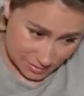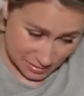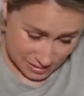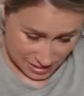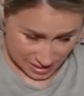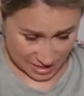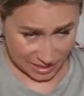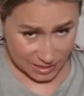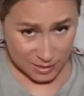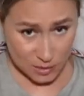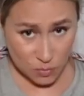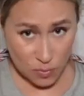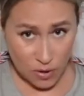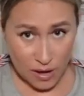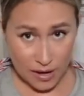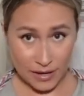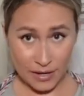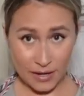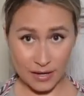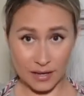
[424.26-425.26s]
This
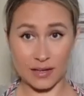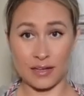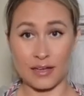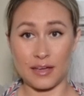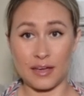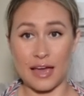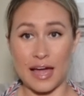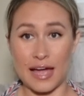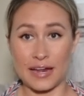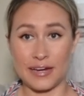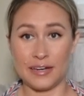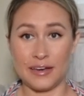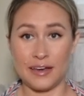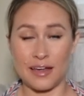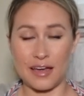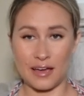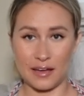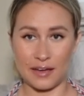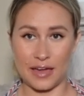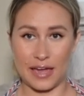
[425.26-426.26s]
one, I did
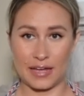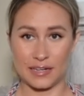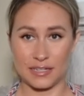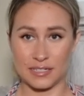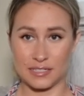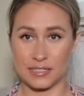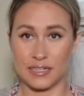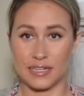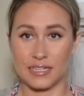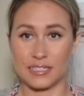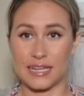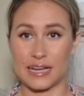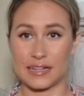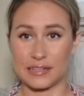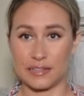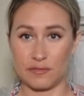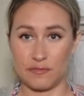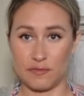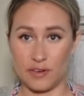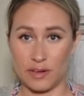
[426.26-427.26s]
not, okay, it doesn't
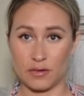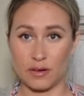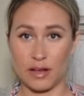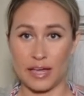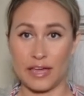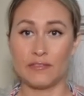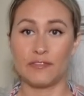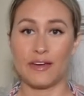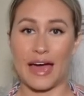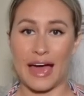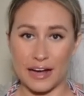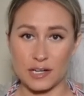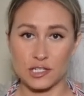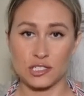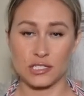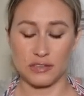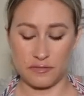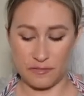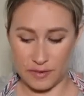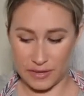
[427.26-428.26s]
exactly fit. It
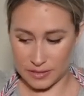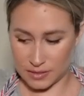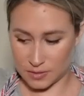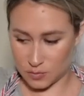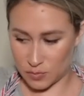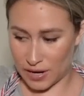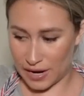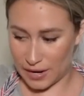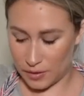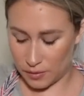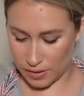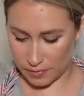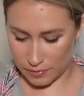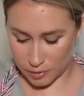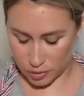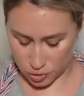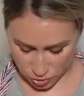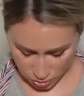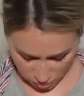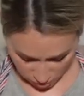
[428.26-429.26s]
actually fits when I don't have a
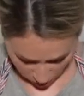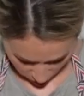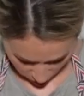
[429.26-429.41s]
shirt